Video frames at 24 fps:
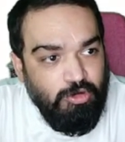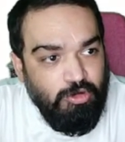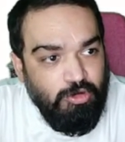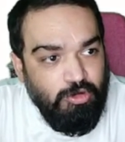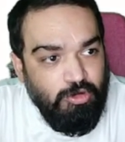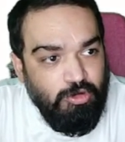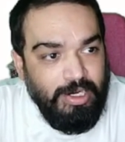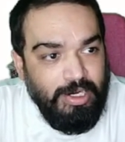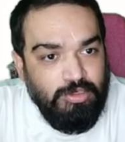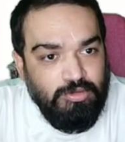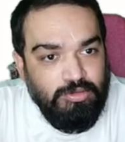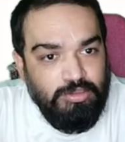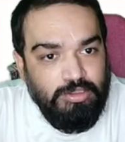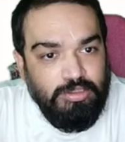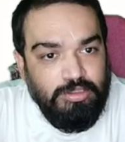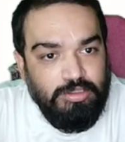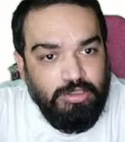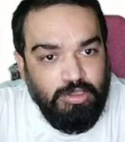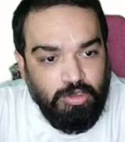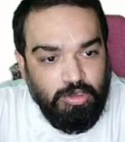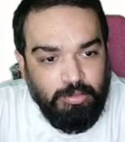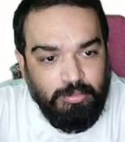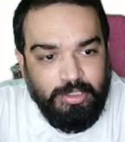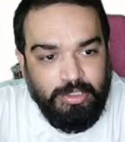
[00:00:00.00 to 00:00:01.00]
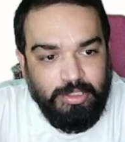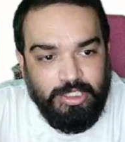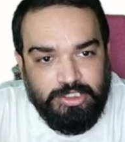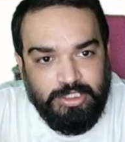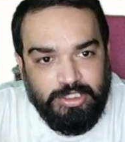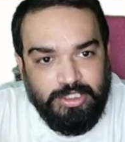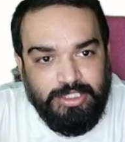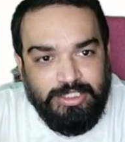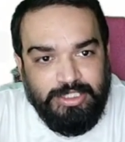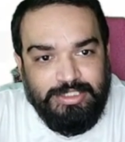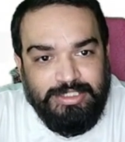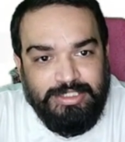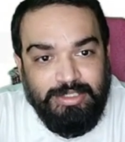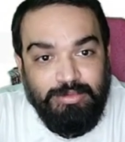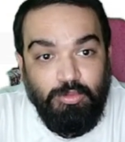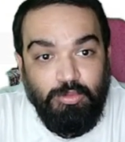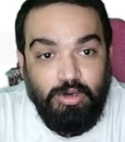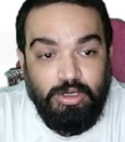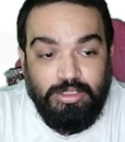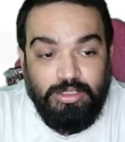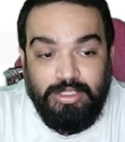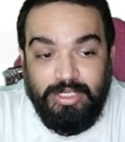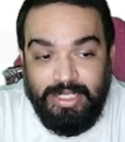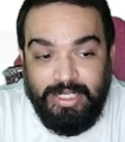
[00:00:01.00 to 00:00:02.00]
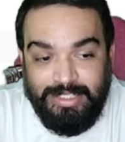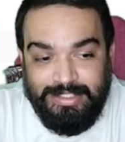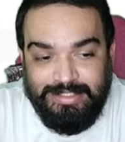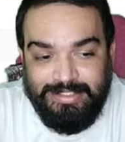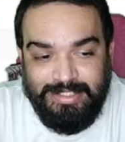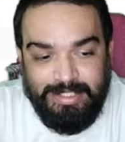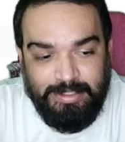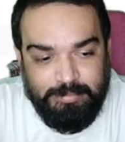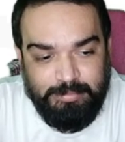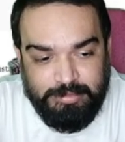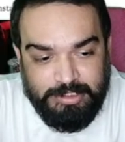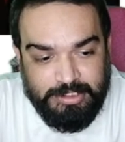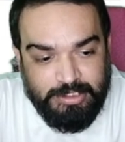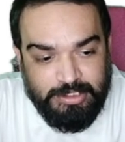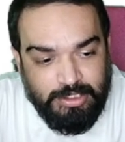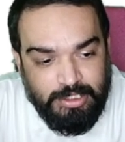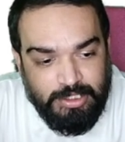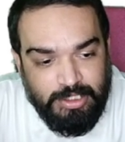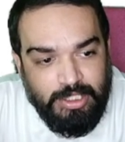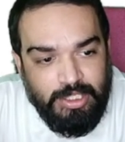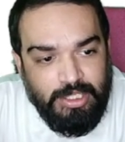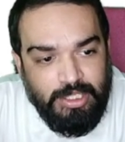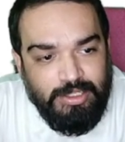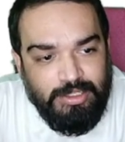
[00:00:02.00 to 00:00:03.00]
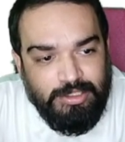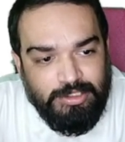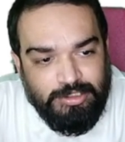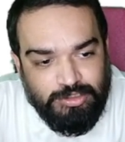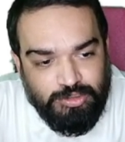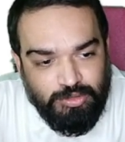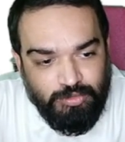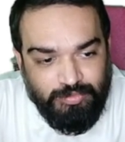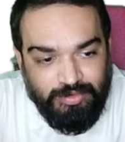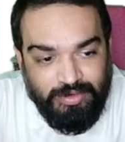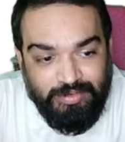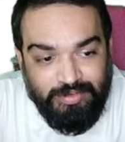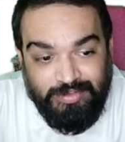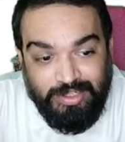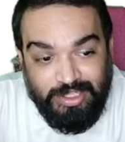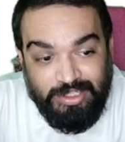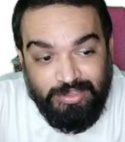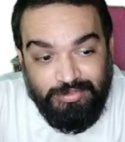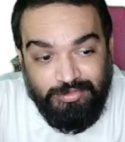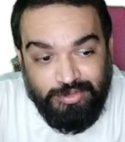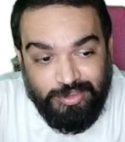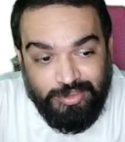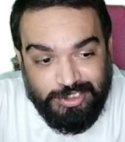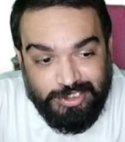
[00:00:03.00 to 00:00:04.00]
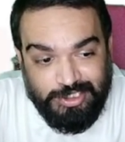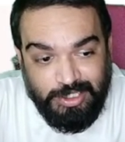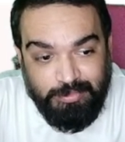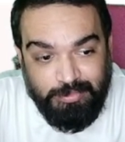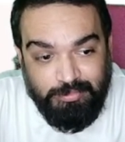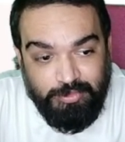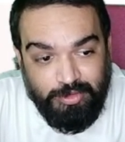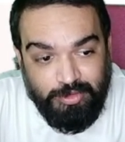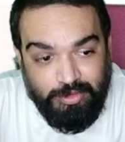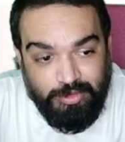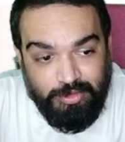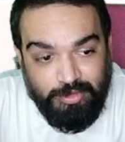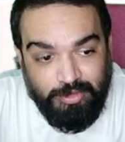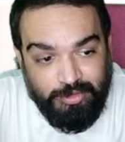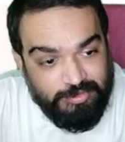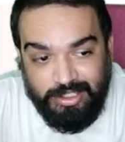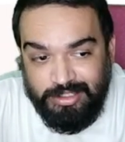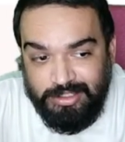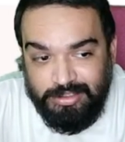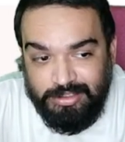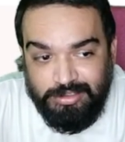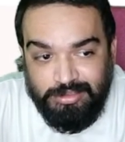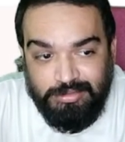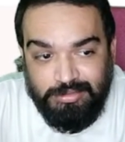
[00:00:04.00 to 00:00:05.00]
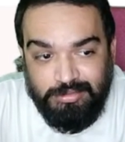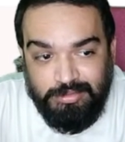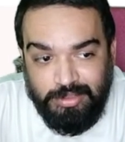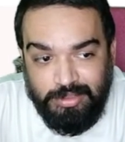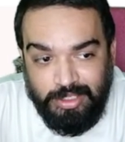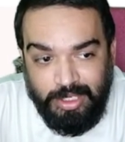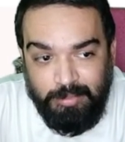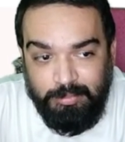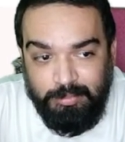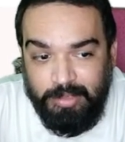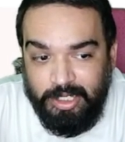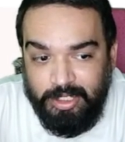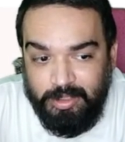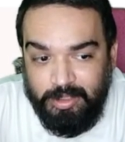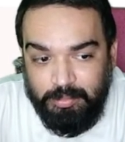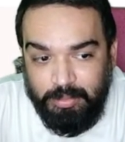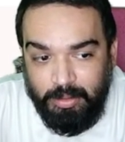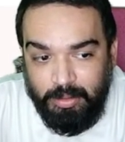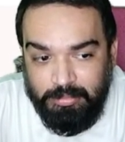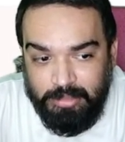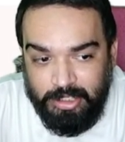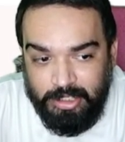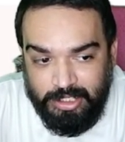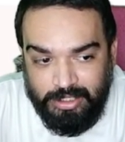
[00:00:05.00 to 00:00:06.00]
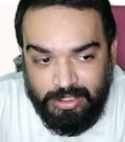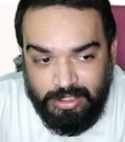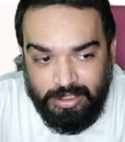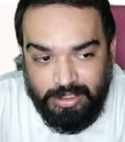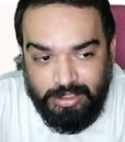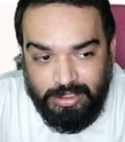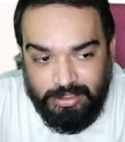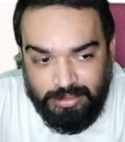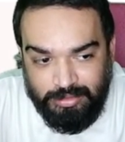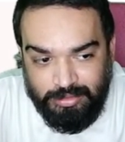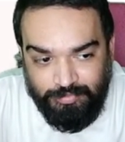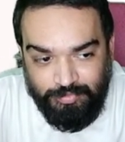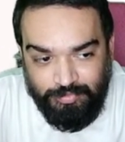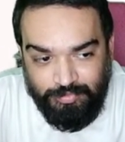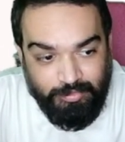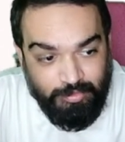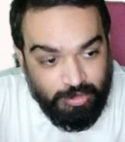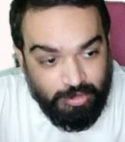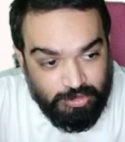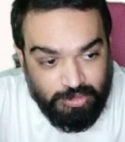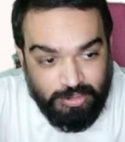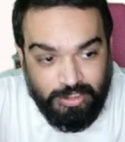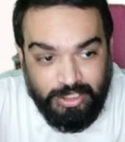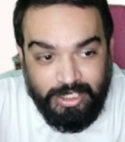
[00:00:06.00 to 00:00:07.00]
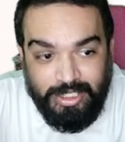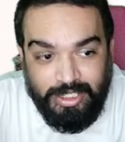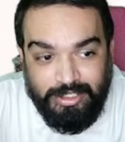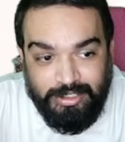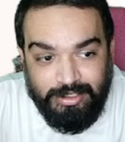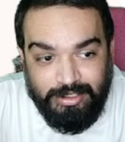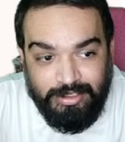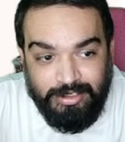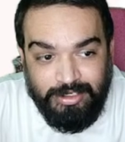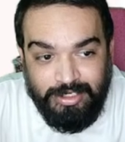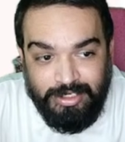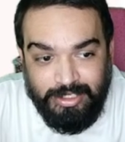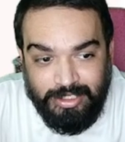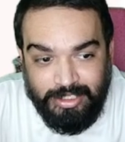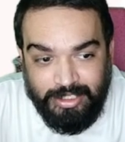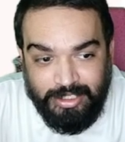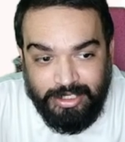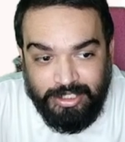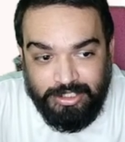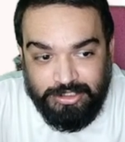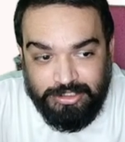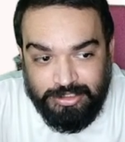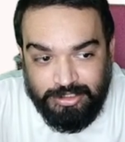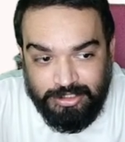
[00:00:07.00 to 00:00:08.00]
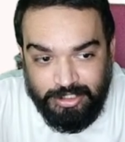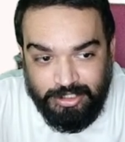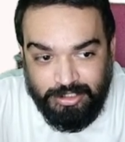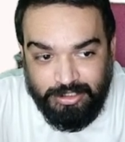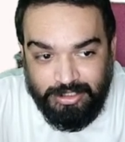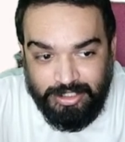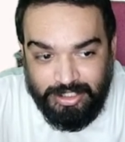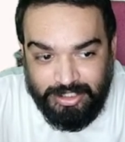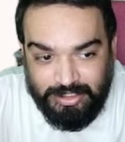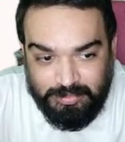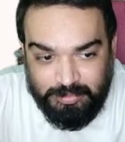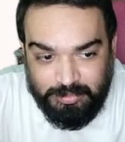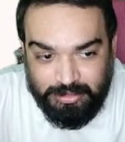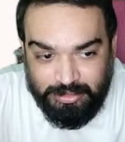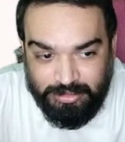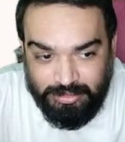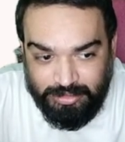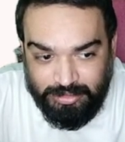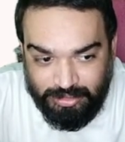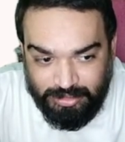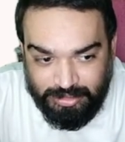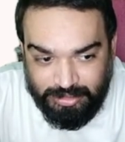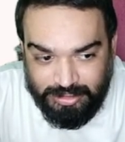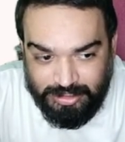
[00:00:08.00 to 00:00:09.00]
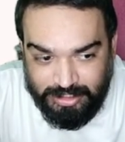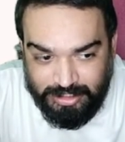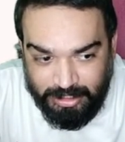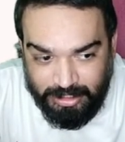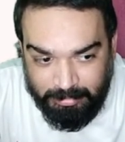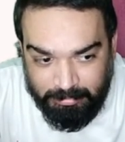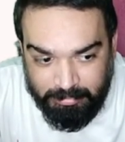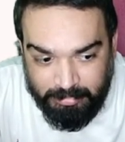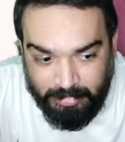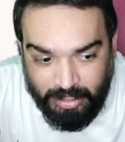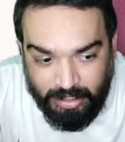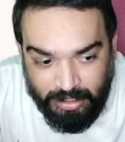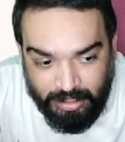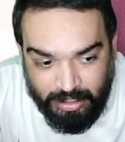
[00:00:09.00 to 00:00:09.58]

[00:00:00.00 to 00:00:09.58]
back to the documentation and see what are the next steps. So we have done the first step, we have shared and made it public. We have also created an integration here as per the third step.